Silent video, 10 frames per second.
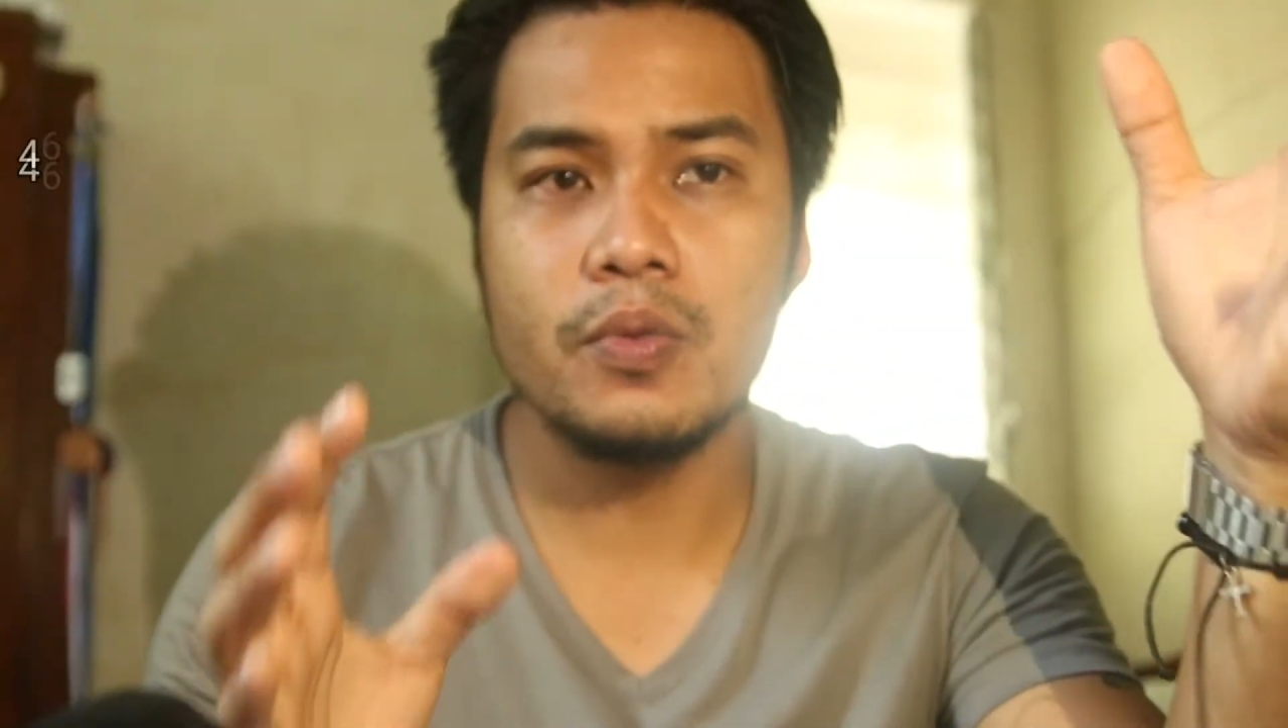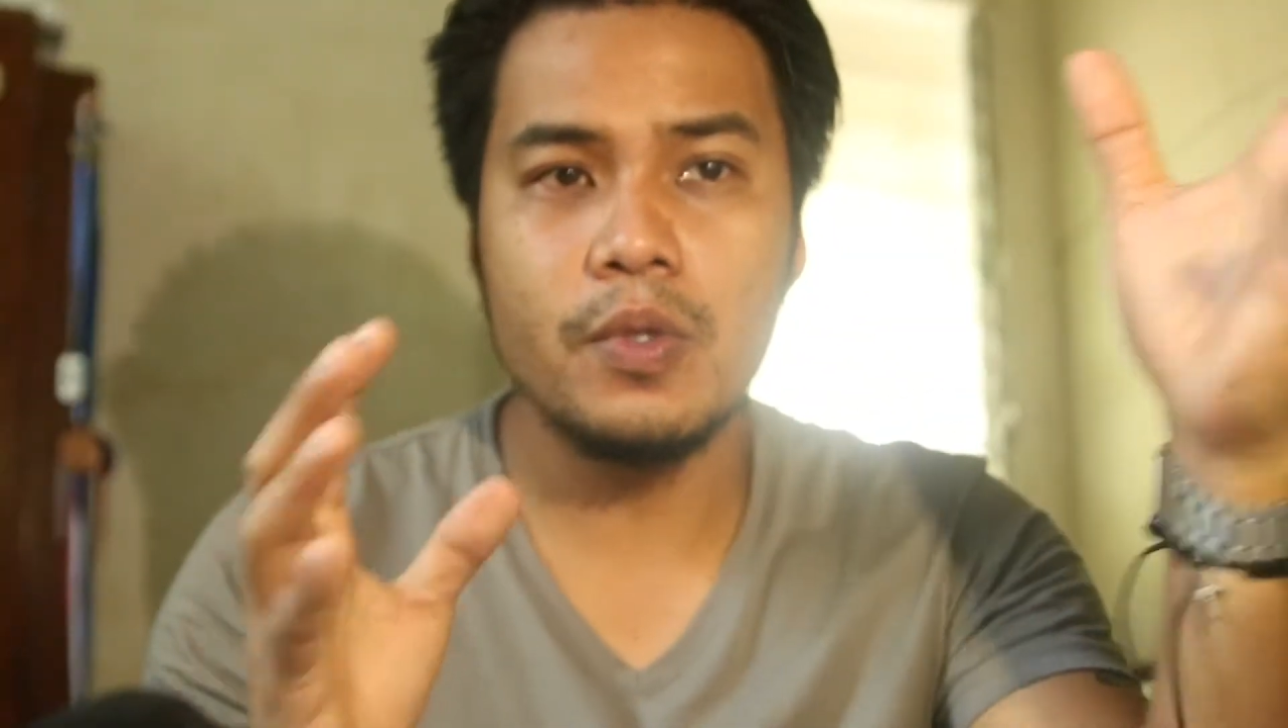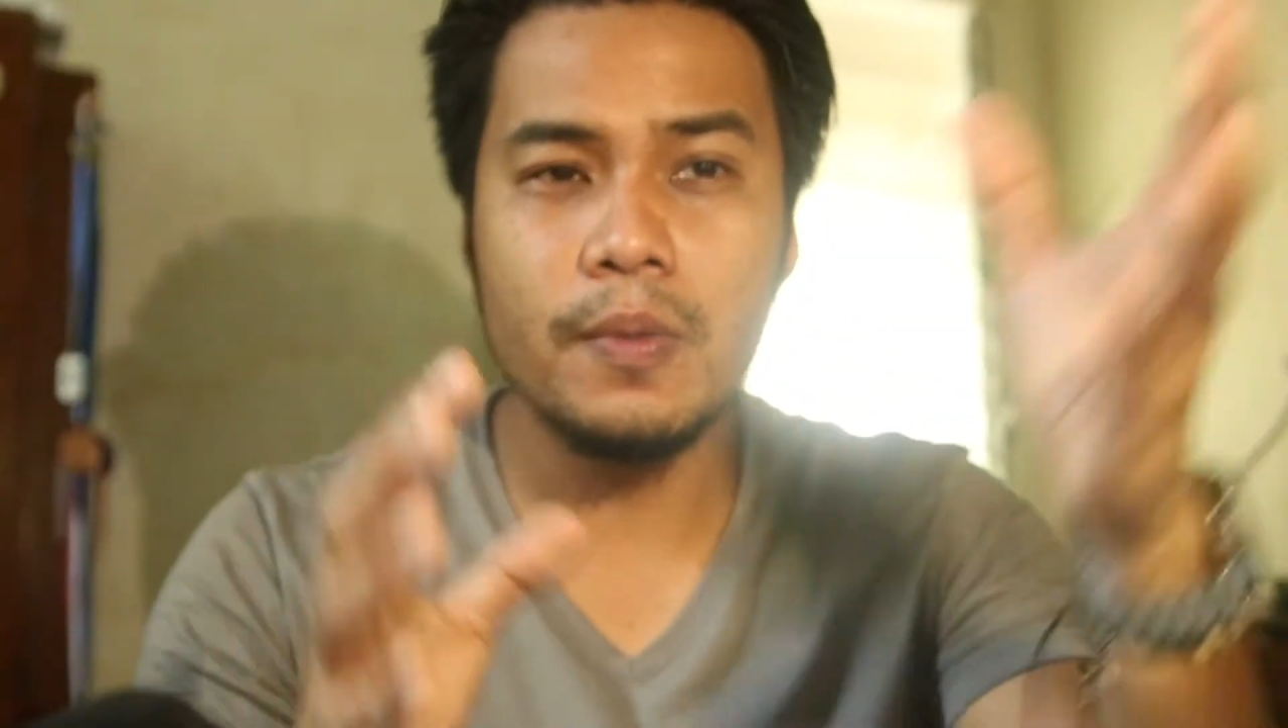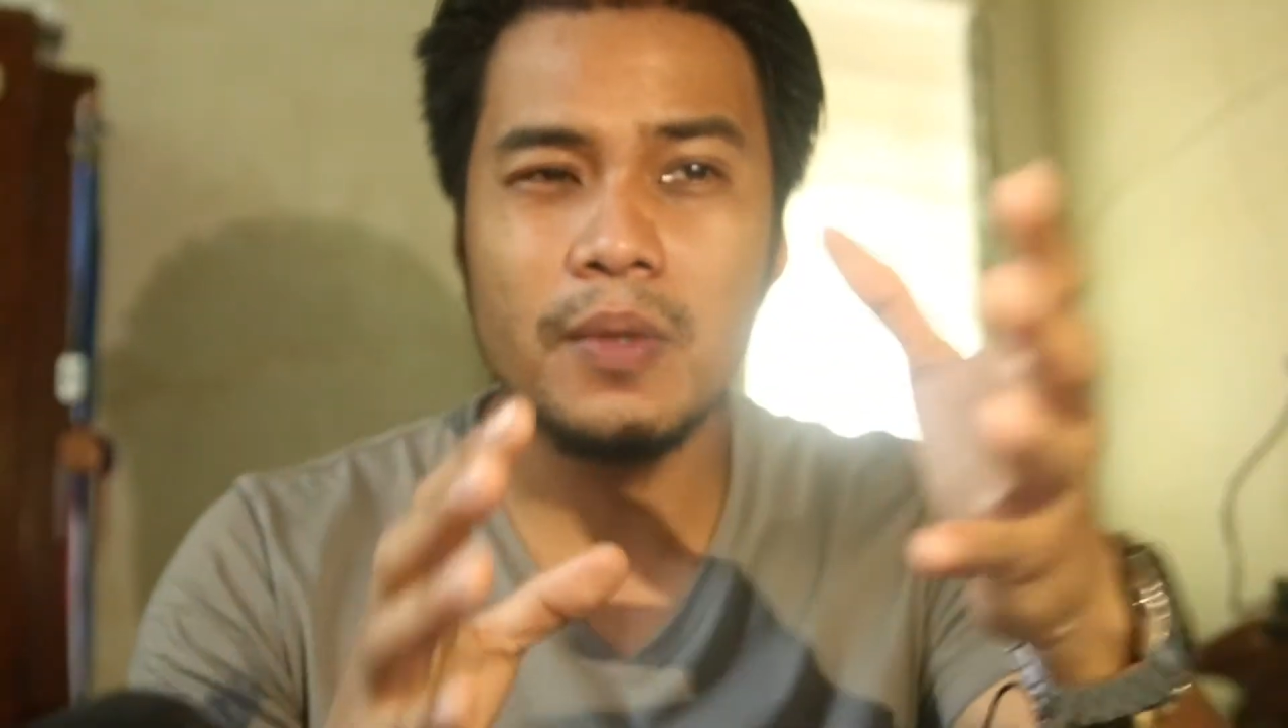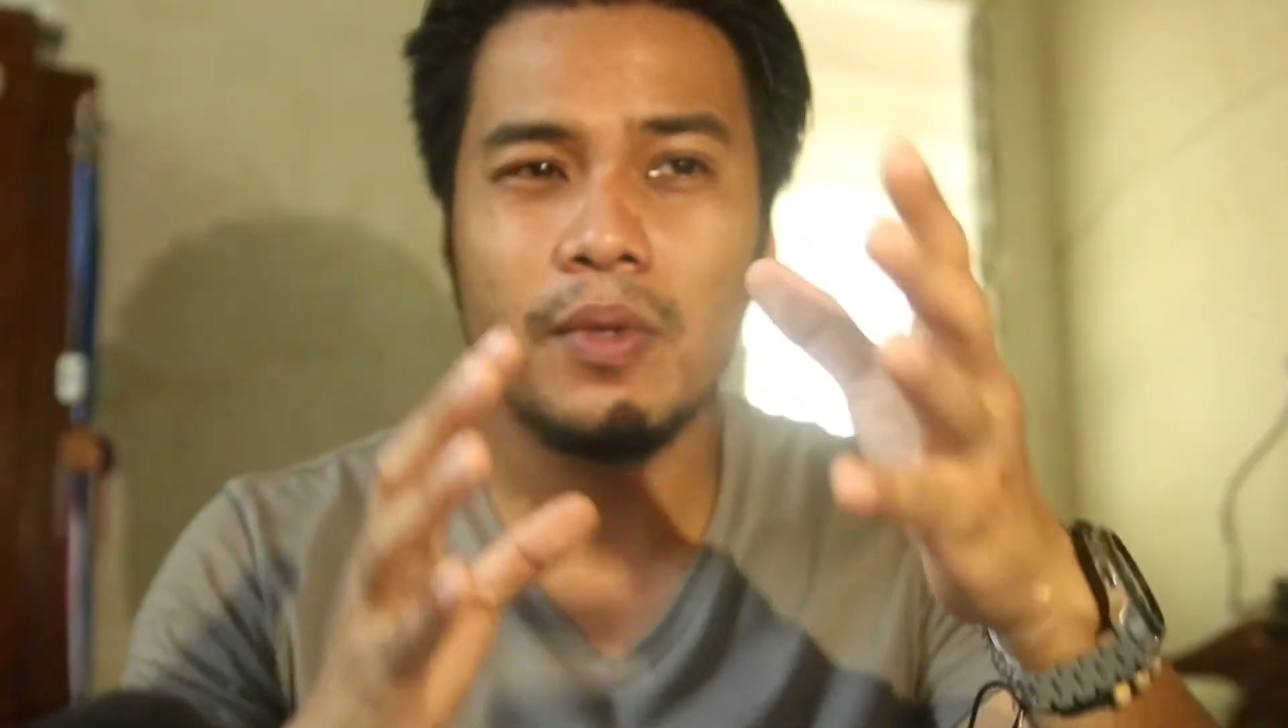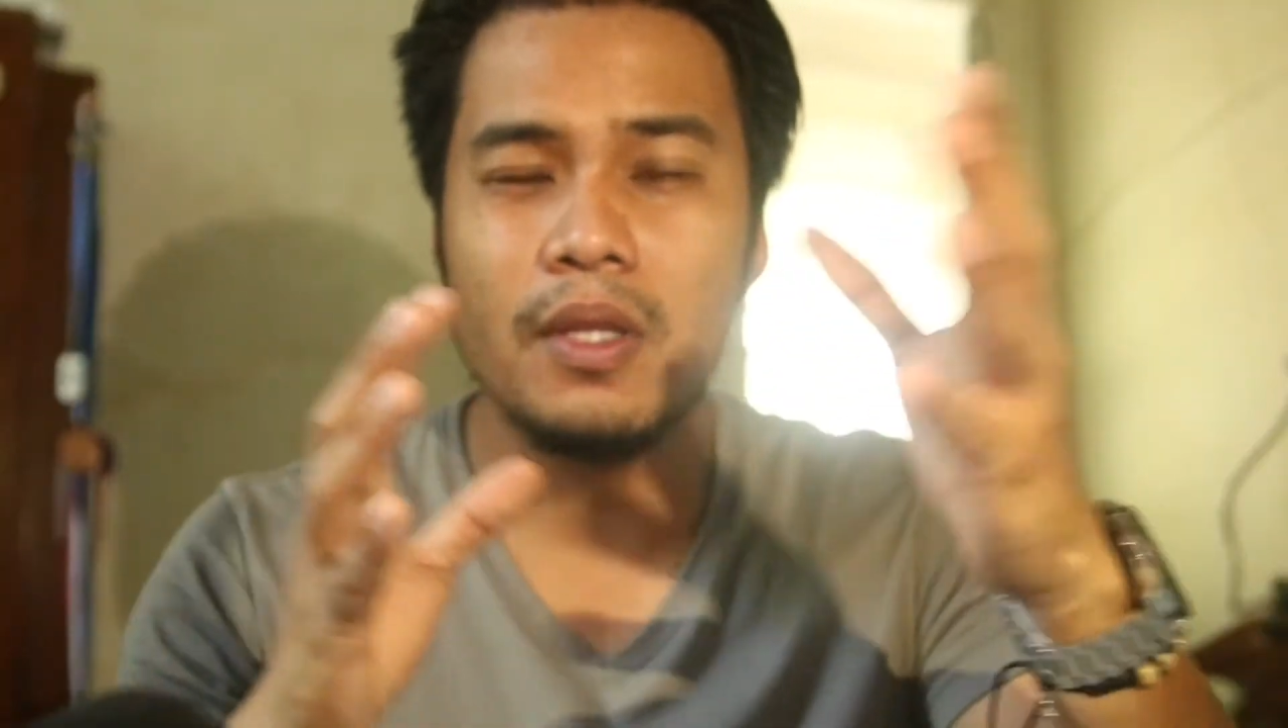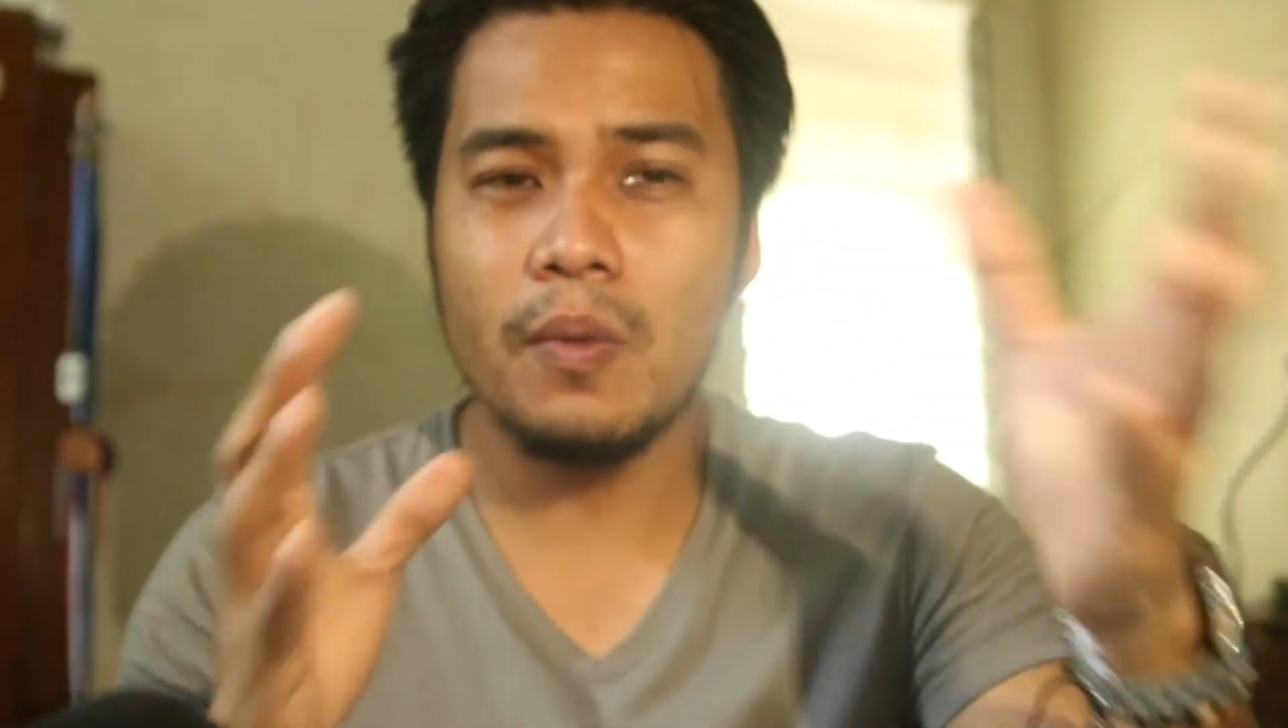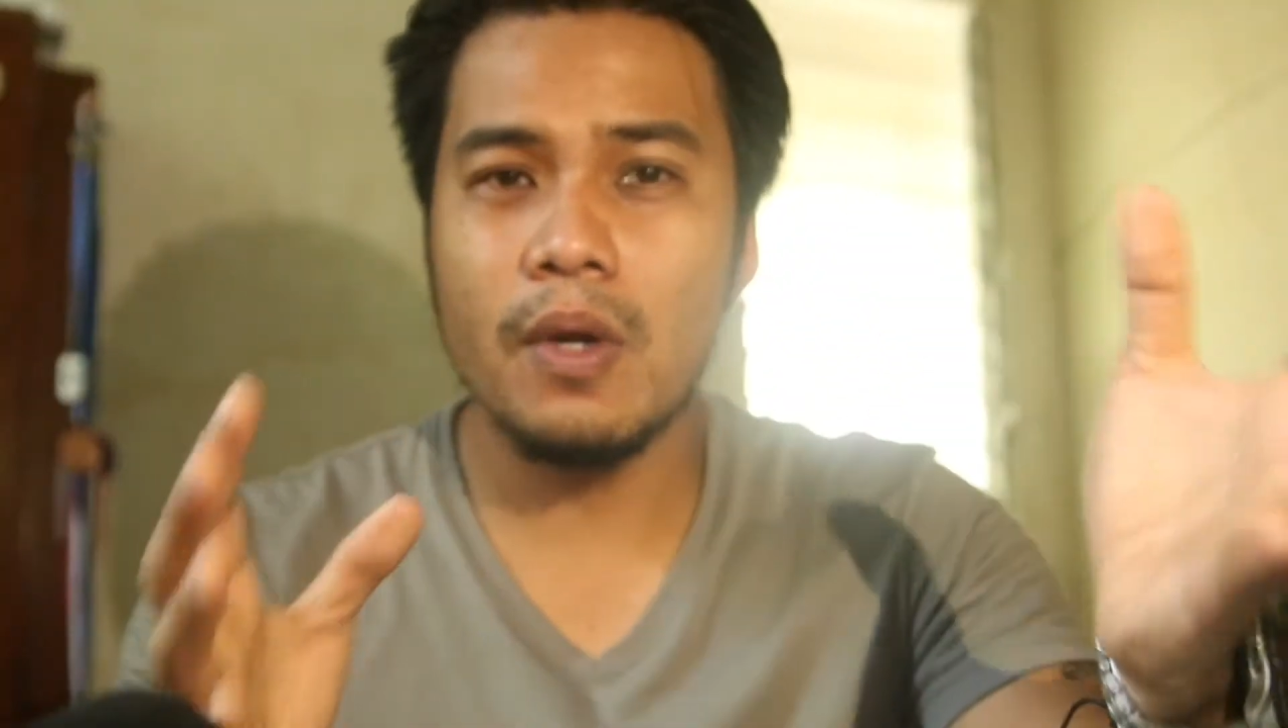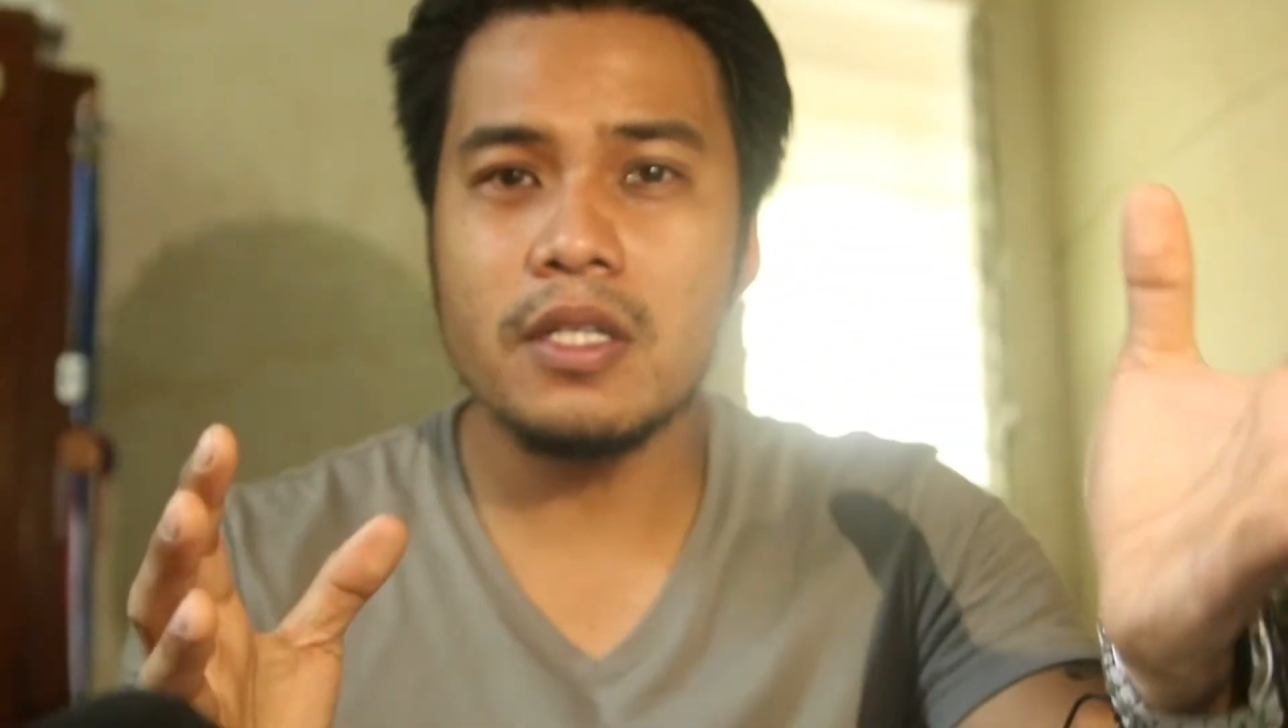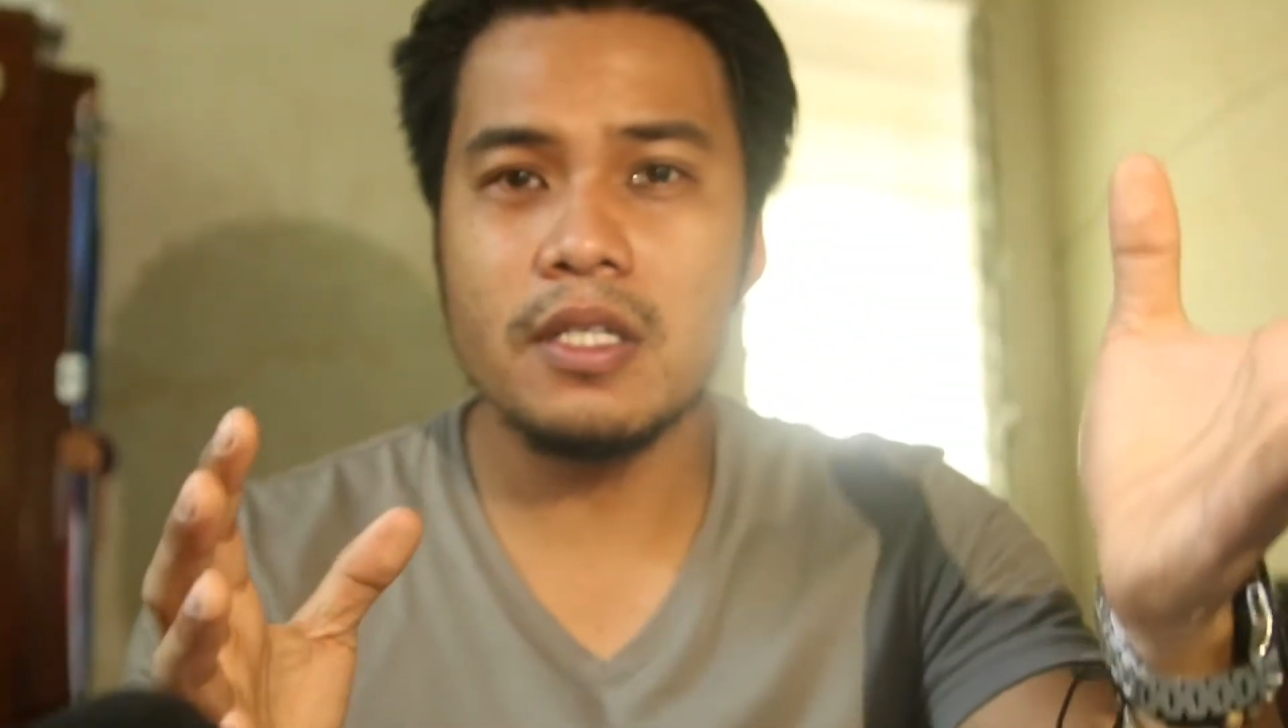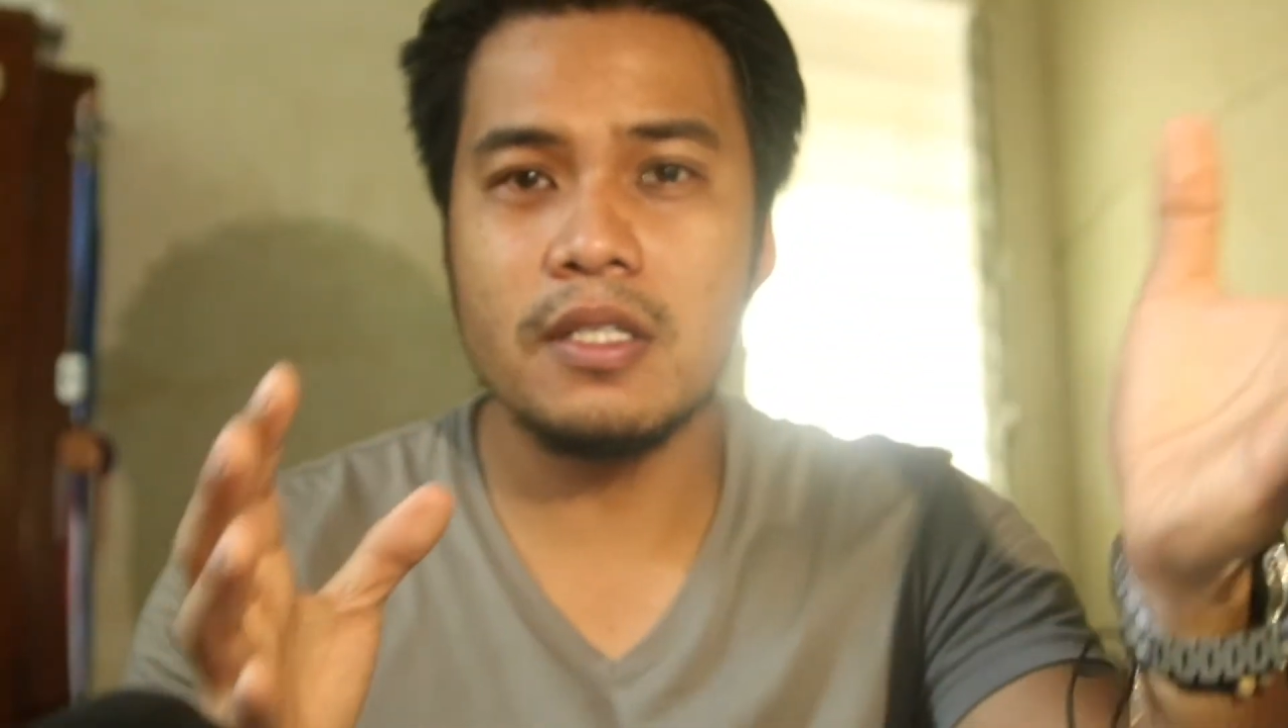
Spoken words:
swimming with the watch,